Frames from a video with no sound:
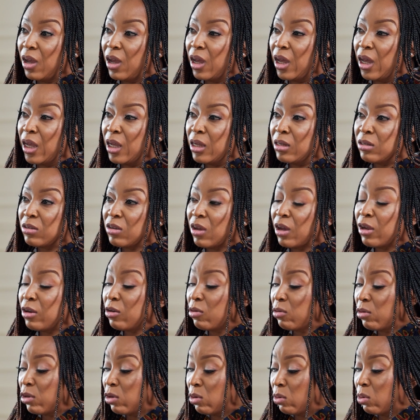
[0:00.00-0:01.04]
And I
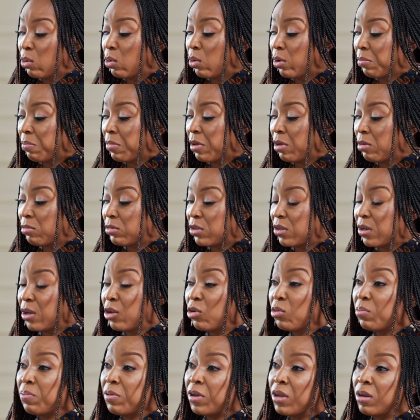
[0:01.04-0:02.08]
know you go about
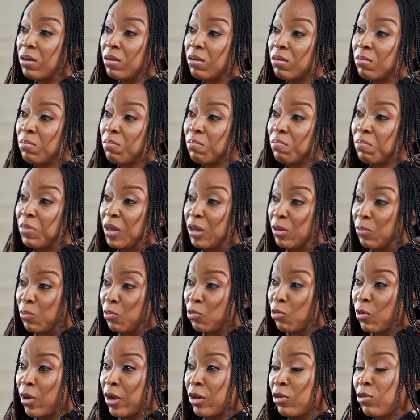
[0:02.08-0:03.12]
helping
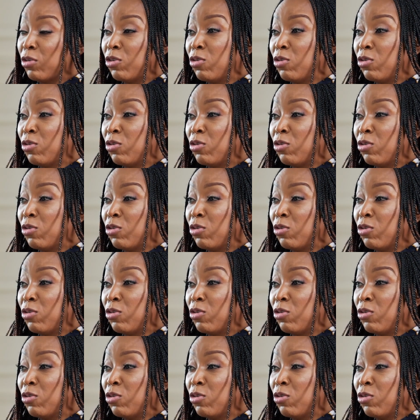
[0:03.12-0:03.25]
people. I know